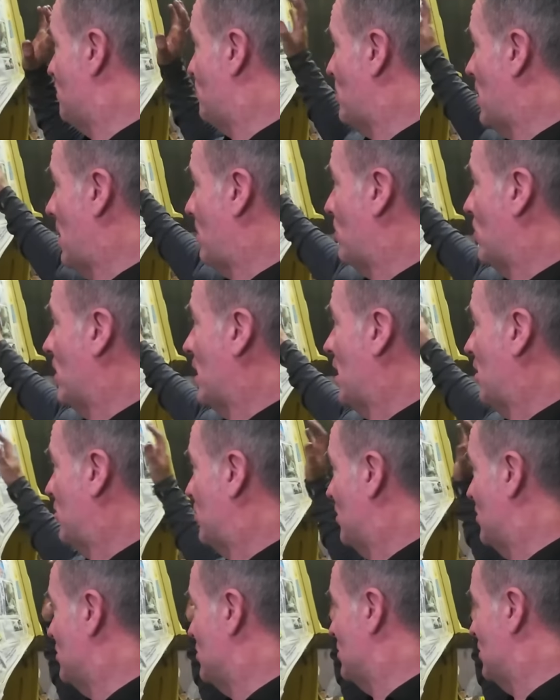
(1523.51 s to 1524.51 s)

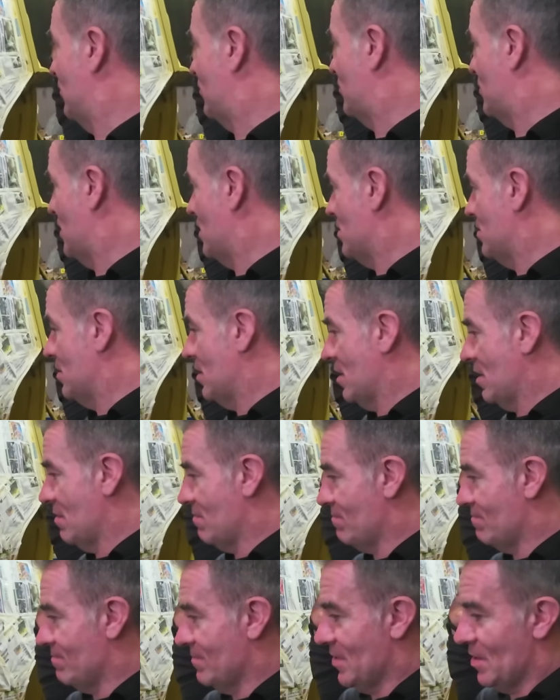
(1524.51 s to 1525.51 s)
preparation, you've seen
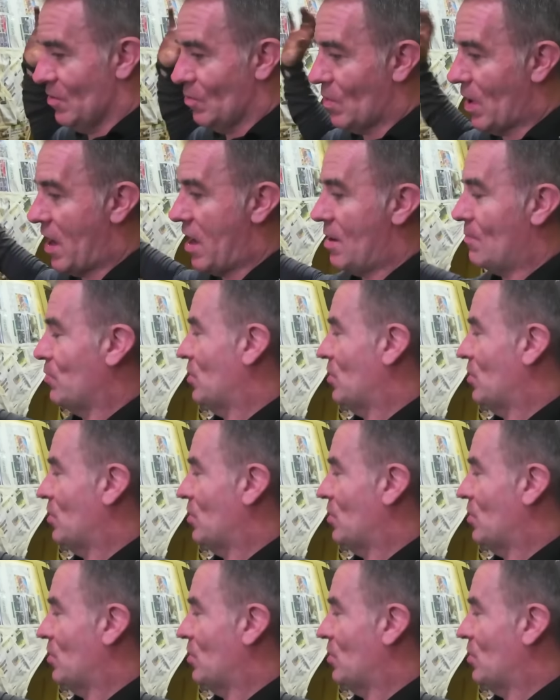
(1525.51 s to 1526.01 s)
the wire